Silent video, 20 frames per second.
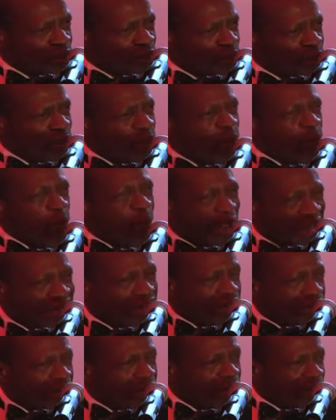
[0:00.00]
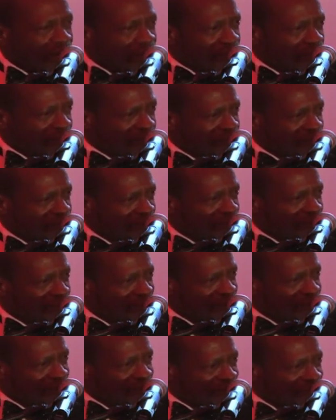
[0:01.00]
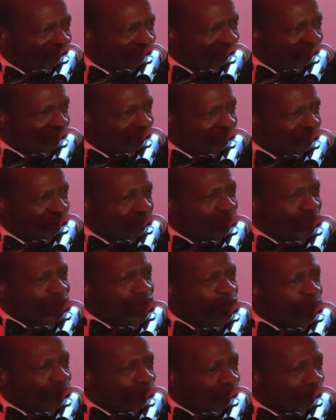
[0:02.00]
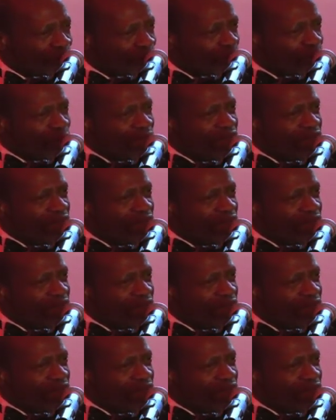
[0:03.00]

We welcome those who we call our